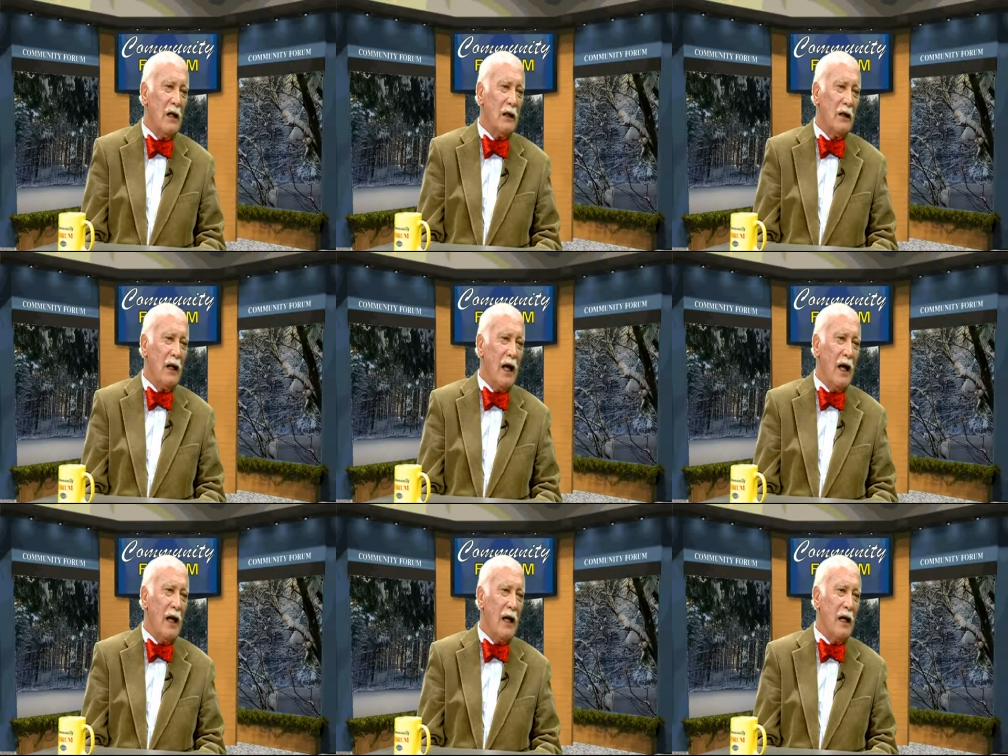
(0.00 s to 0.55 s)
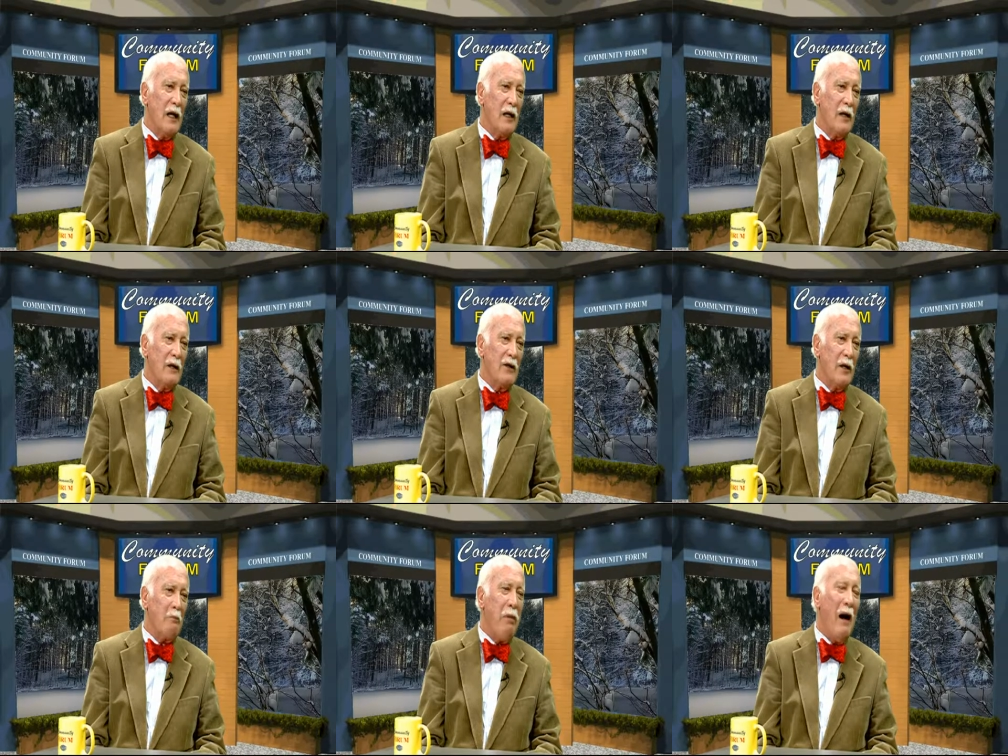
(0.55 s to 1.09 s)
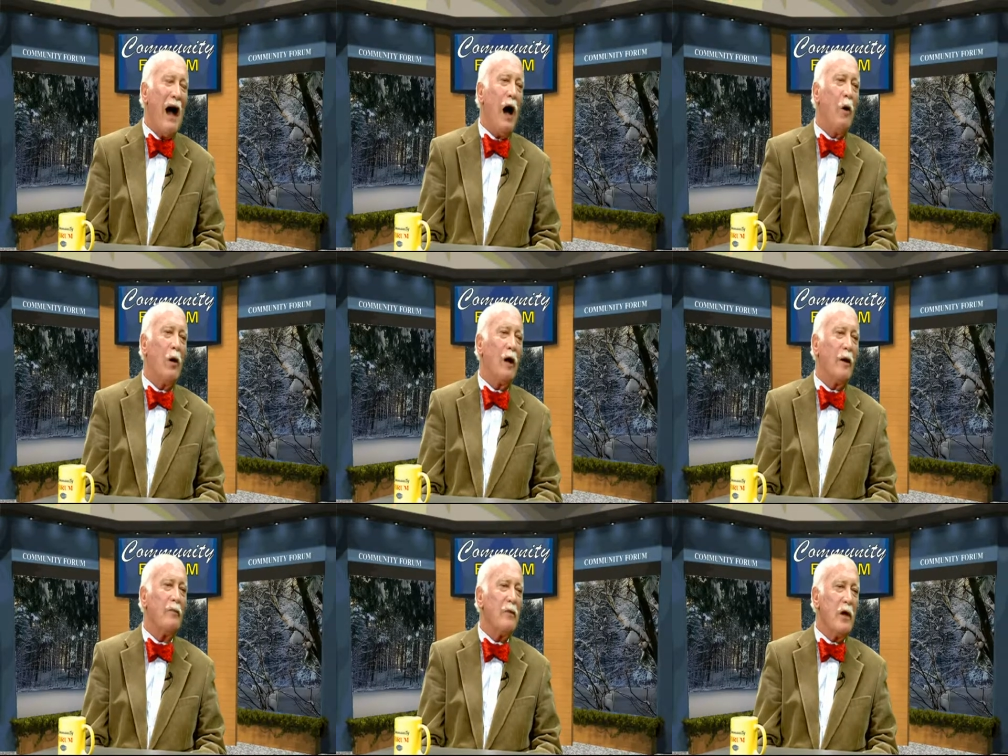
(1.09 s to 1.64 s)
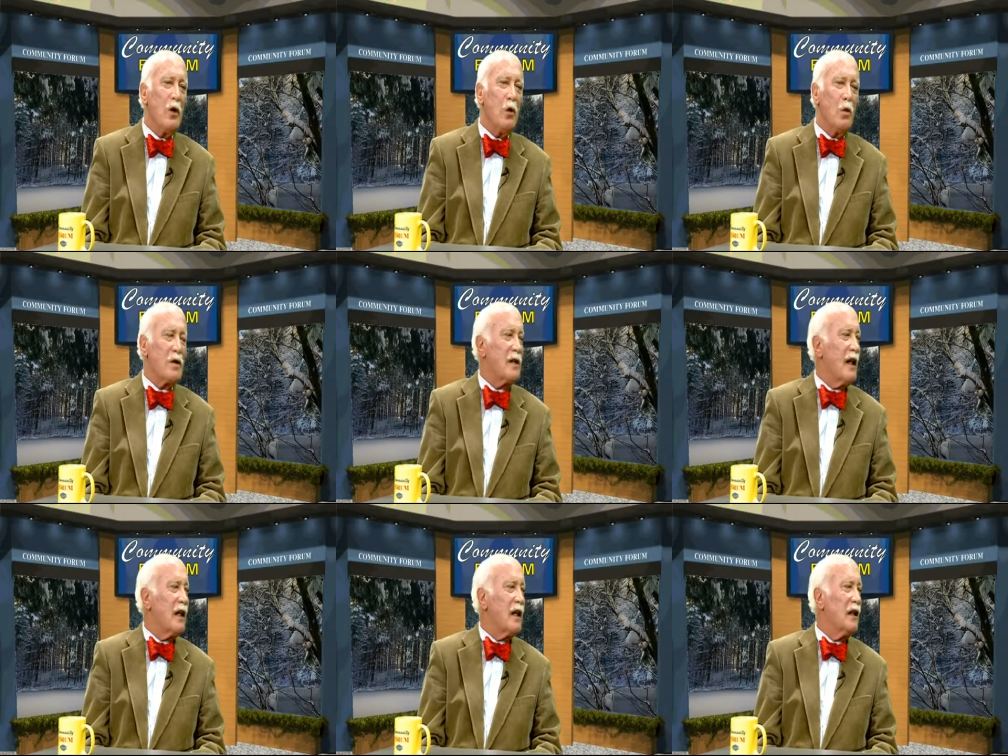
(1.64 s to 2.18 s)
a, uh, that power
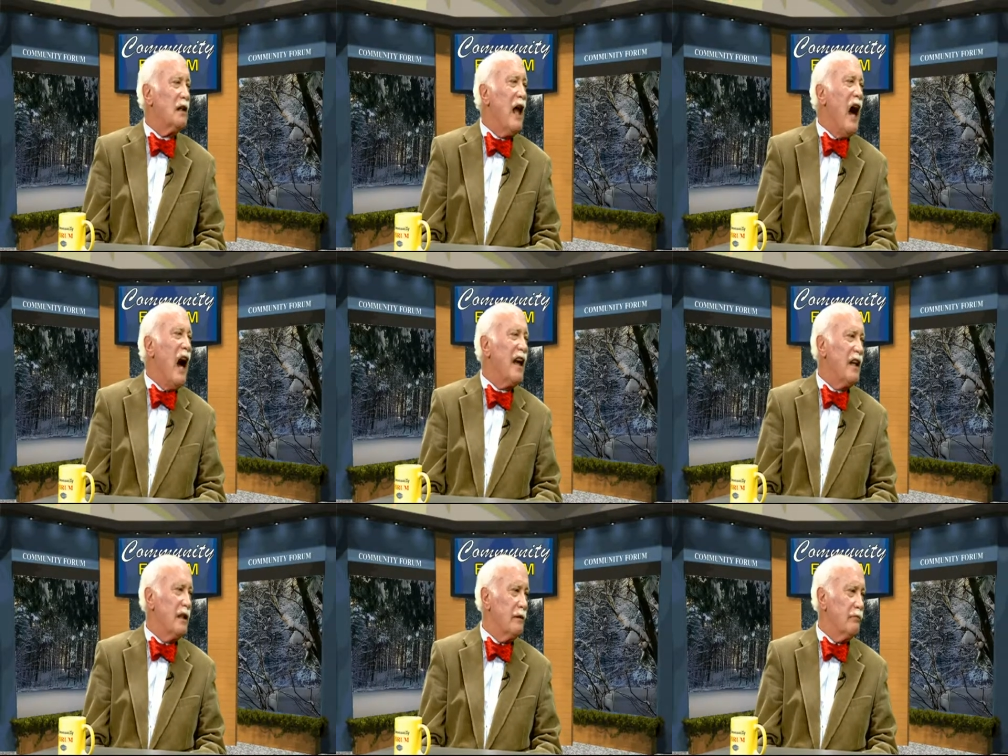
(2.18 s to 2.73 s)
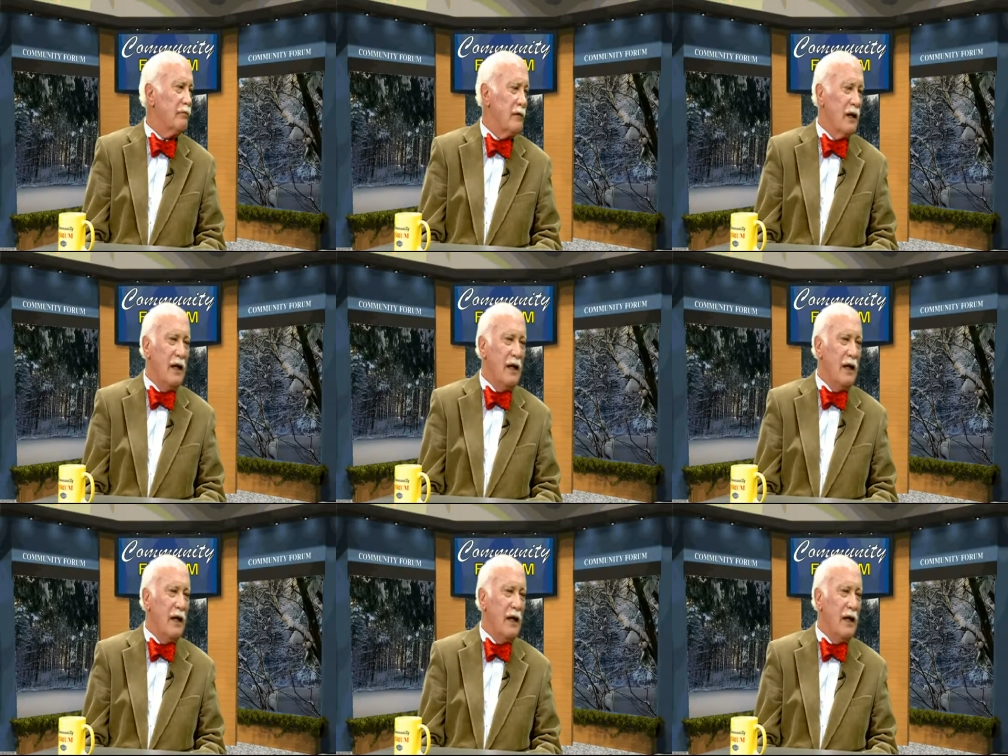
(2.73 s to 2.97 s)
was like a lion,